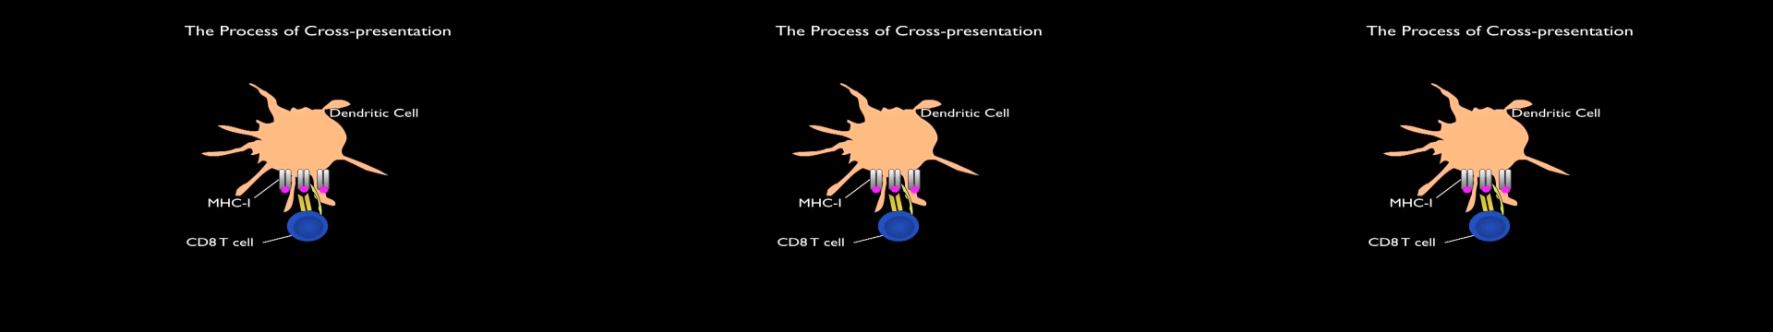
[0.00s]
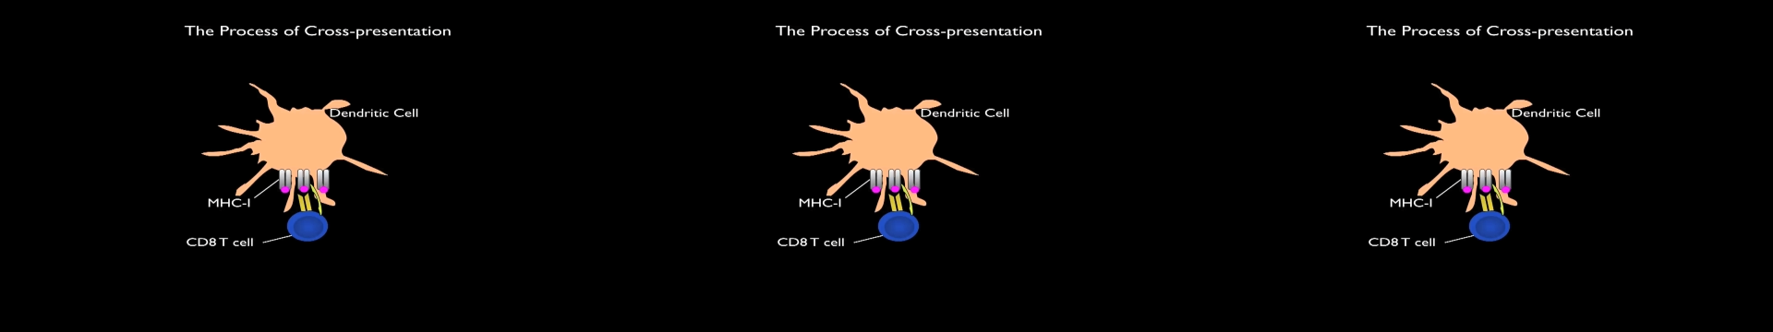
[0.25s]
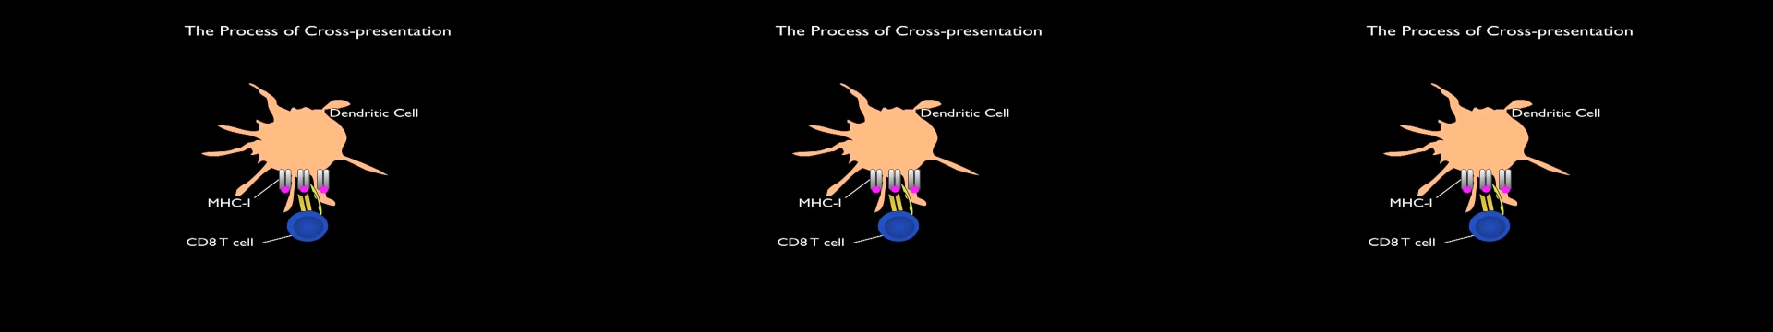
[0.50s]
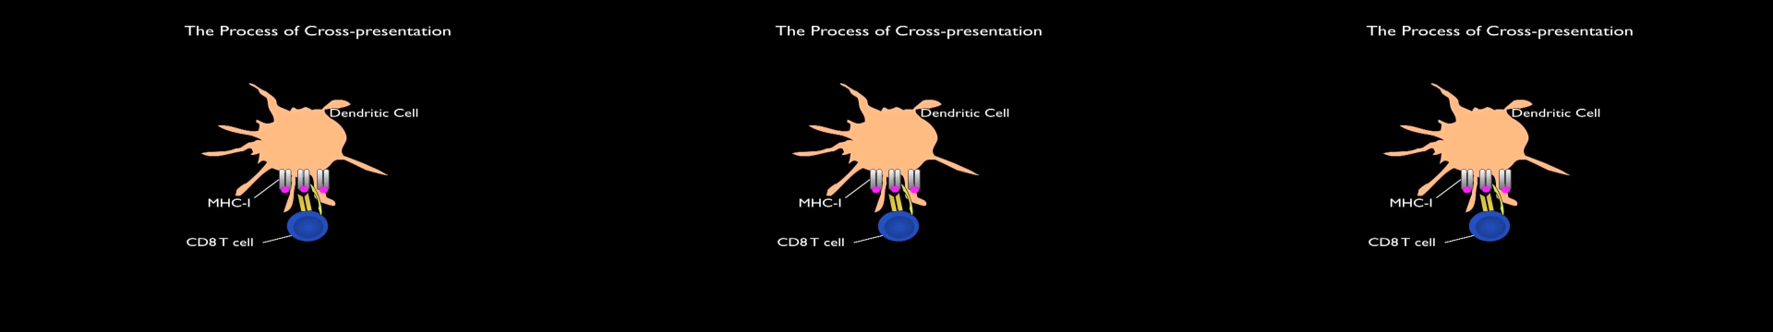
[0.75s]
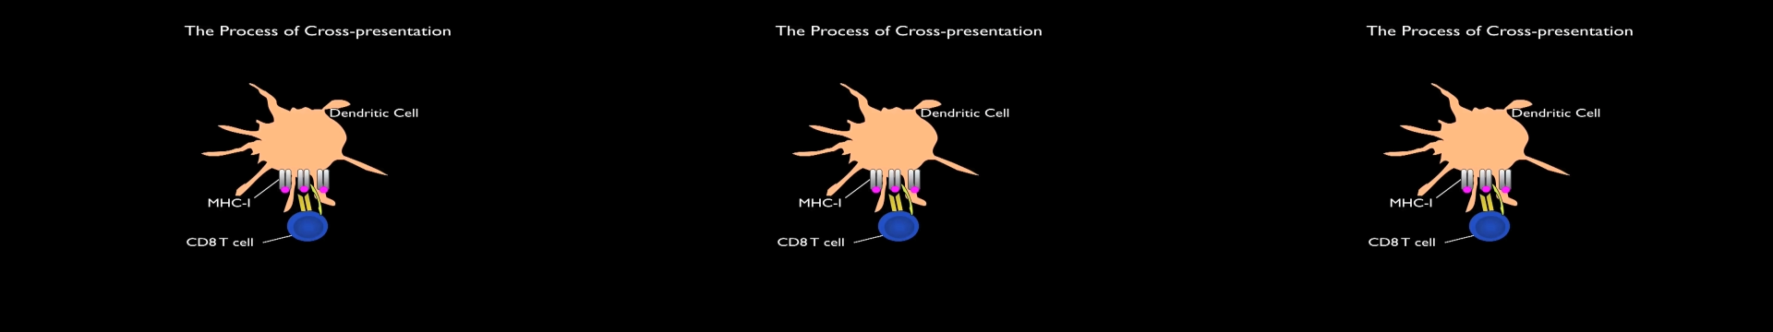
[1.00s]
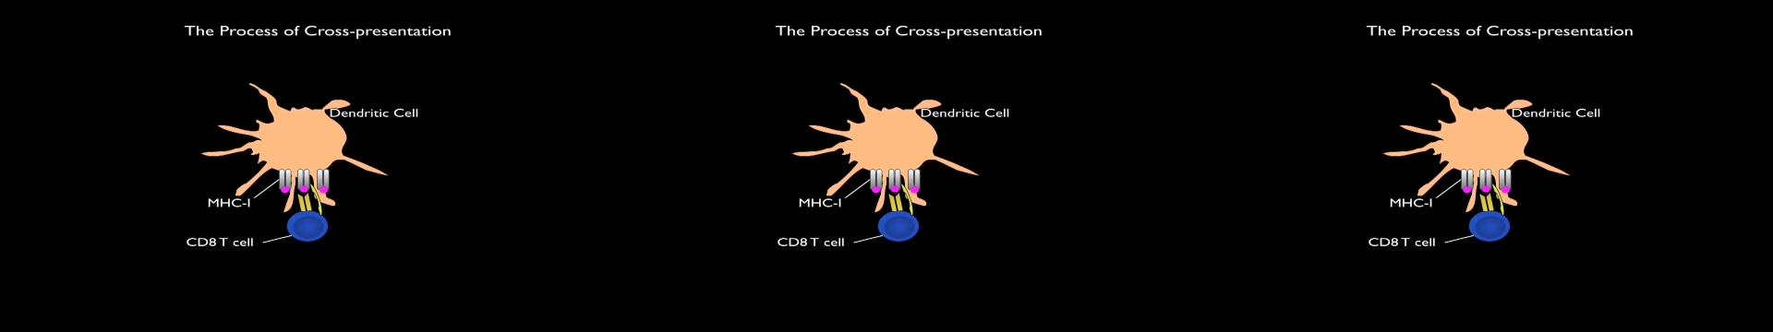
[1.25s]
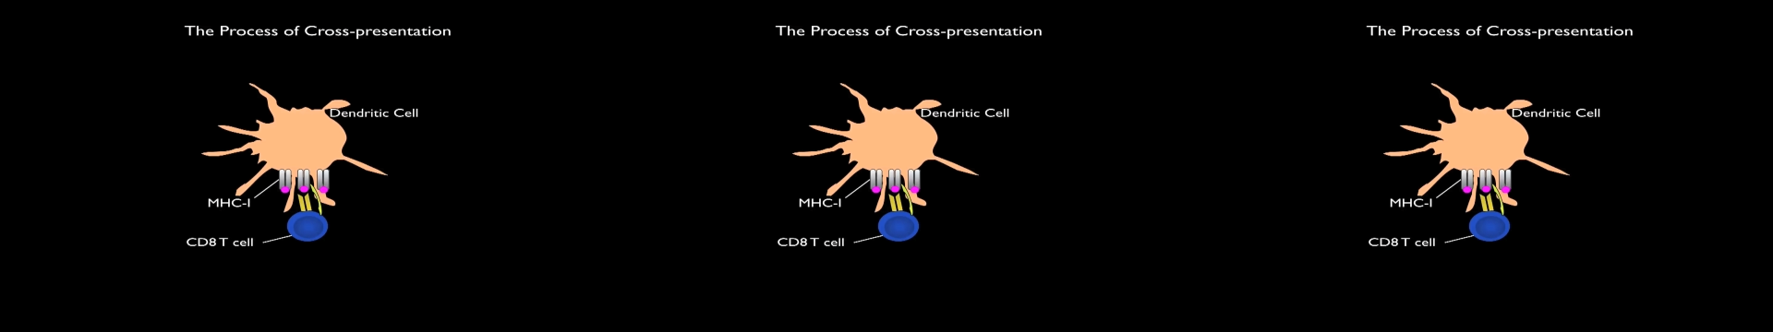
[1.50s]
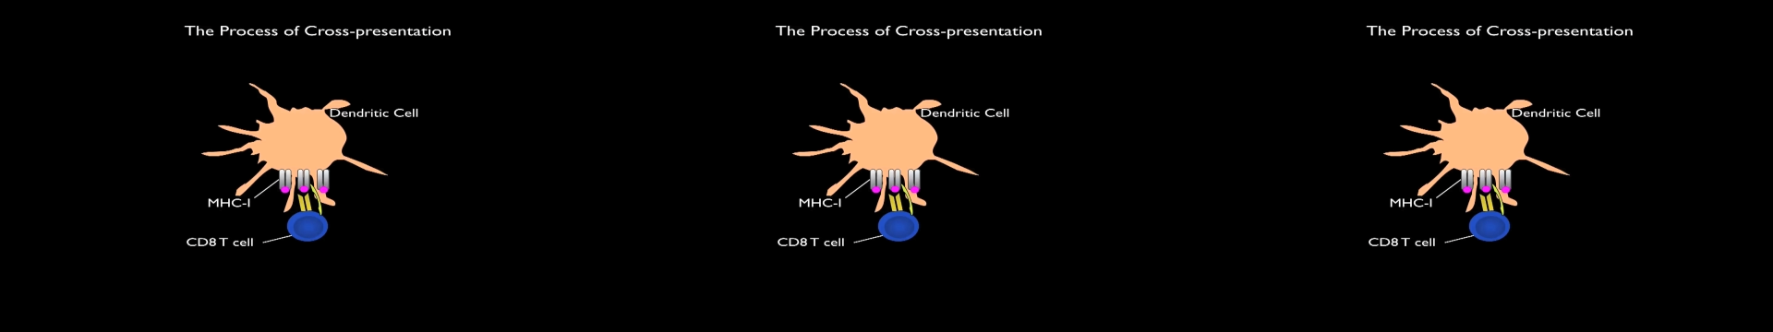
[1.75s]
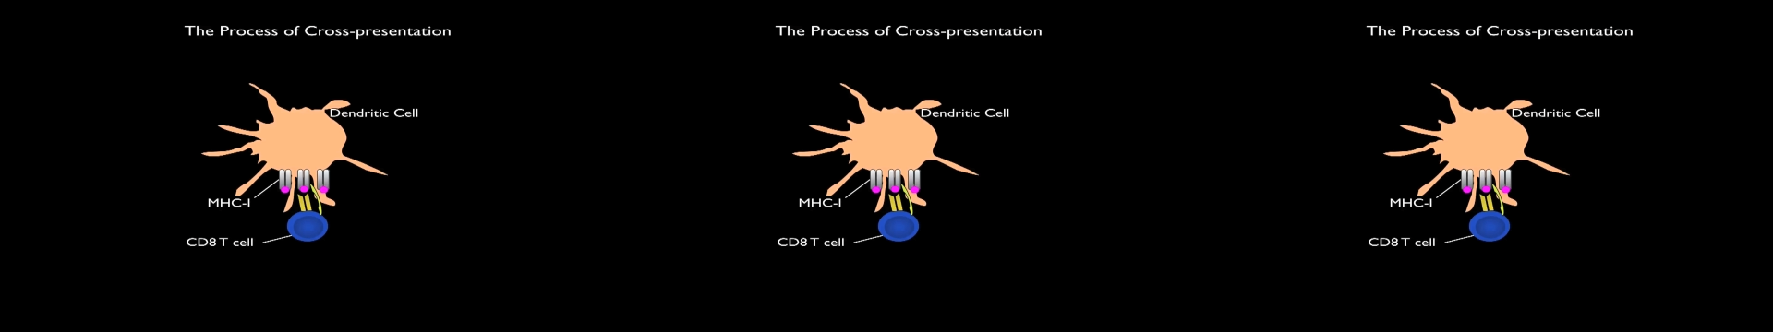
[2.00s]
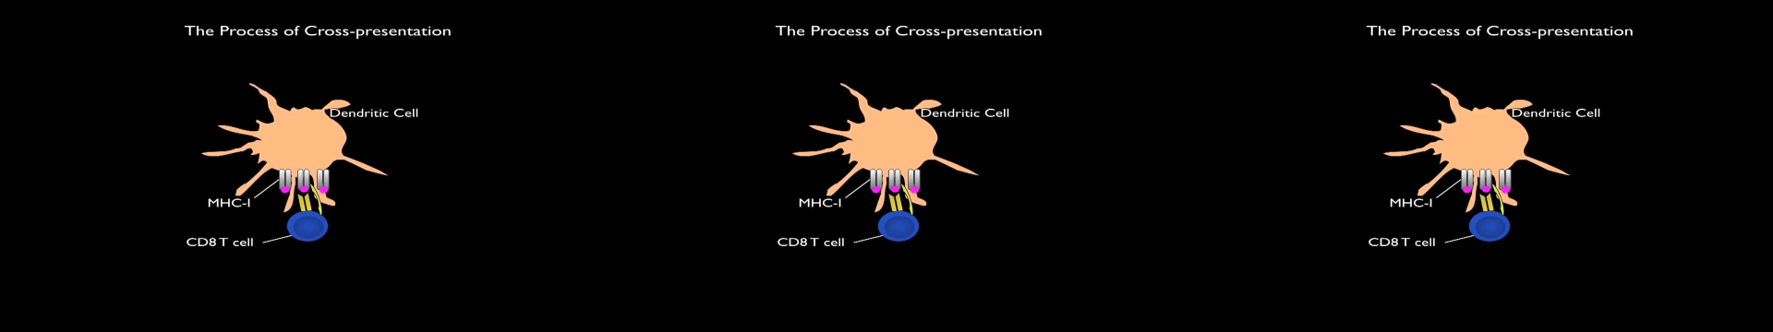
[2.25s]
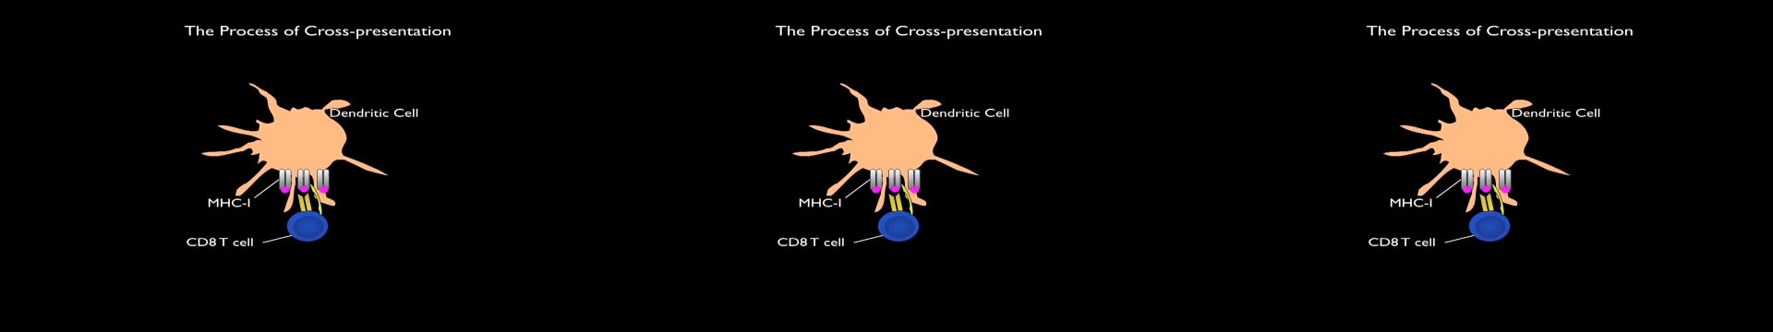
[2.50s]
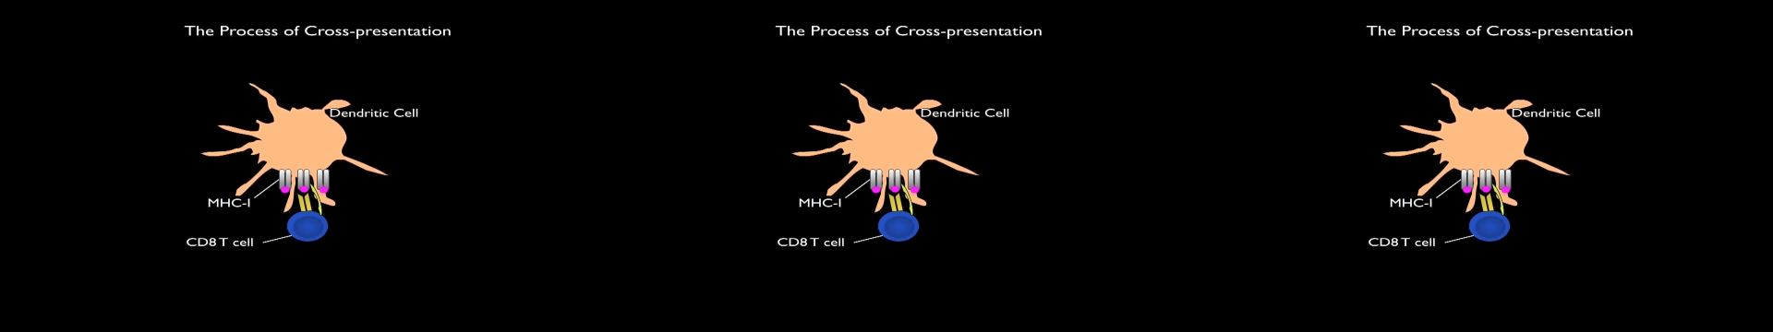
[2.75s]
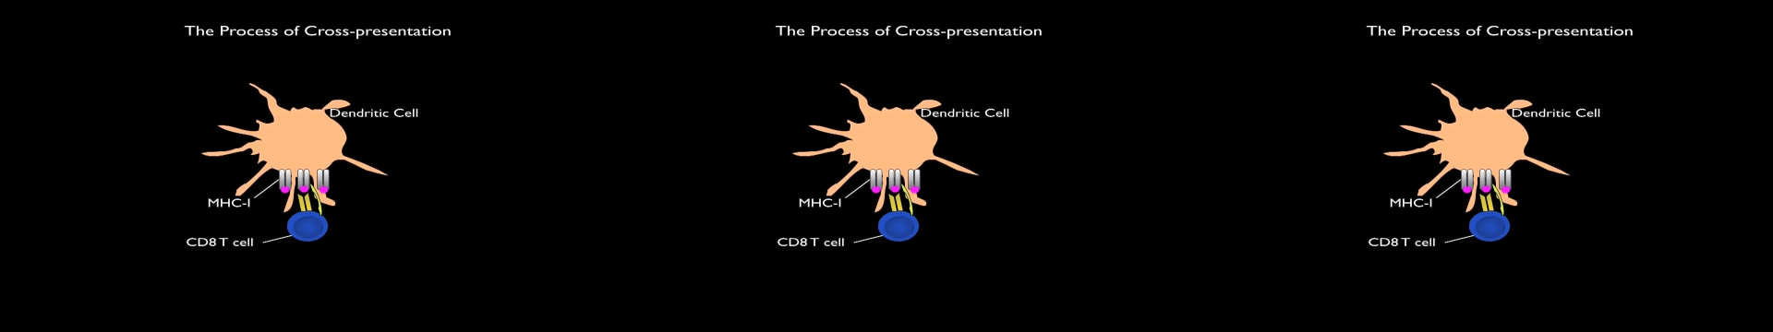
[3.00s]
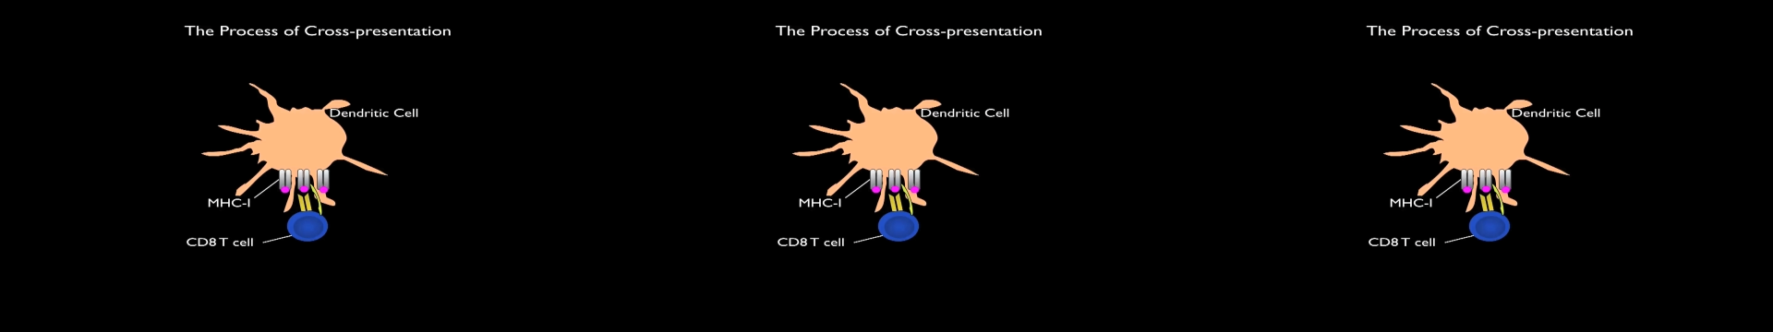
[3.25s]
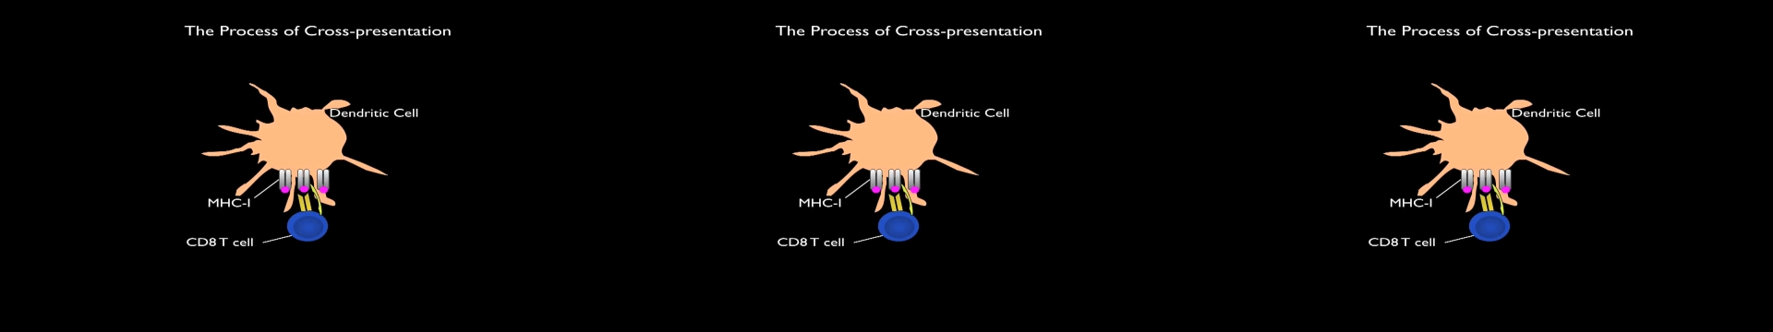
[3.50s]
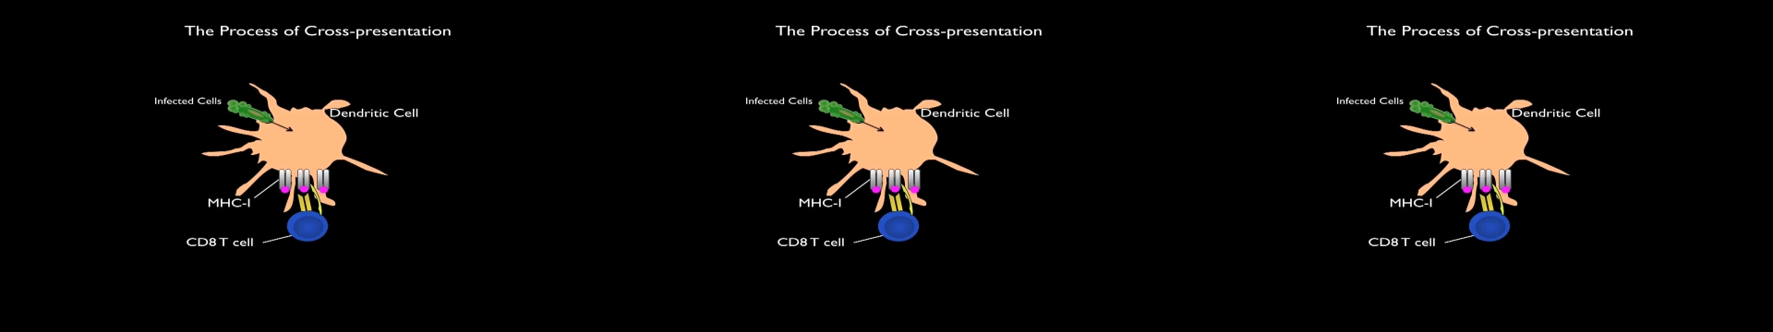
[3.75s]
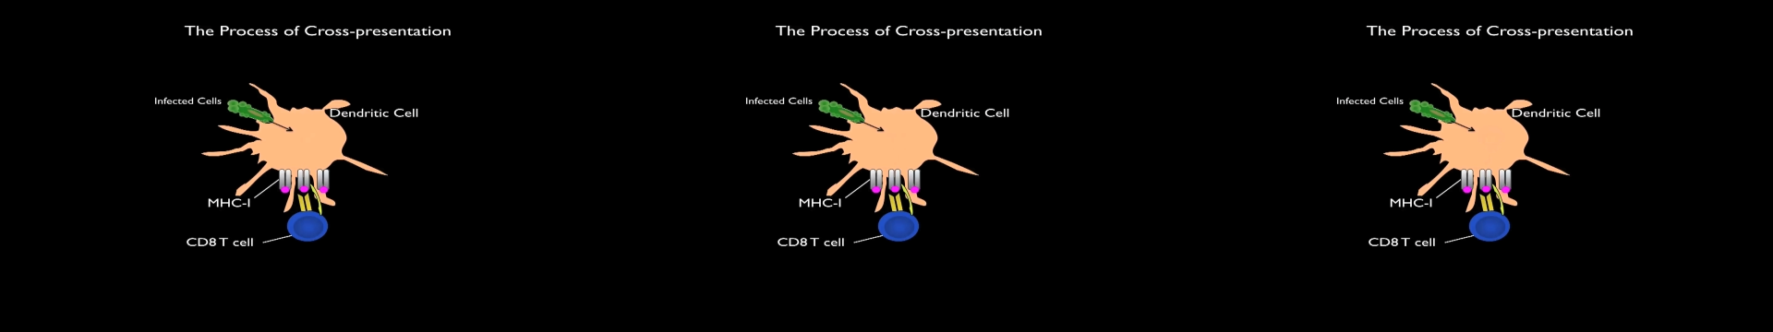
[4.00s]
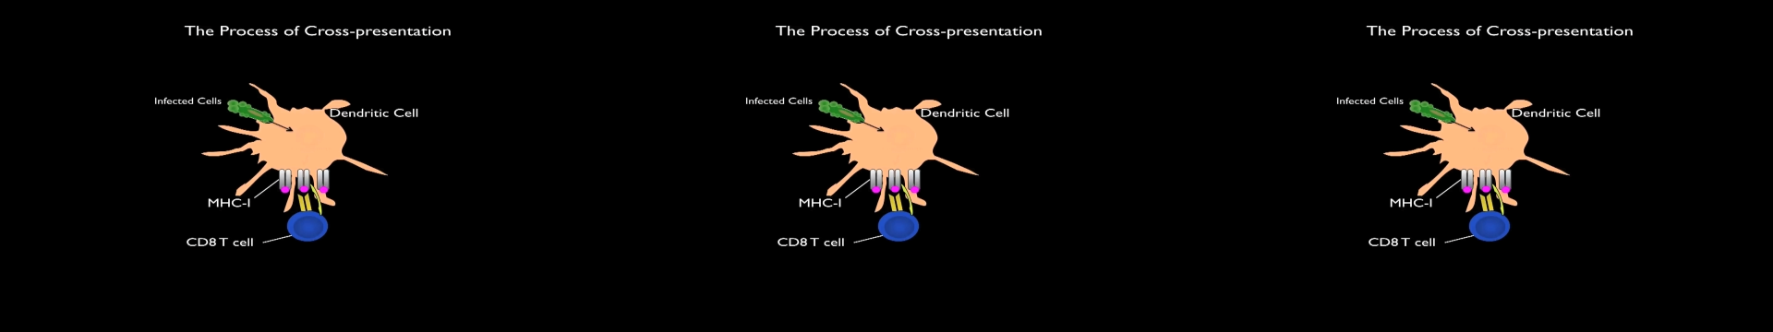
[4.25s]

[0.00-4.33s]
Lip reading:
Nobody's mouth can be seen.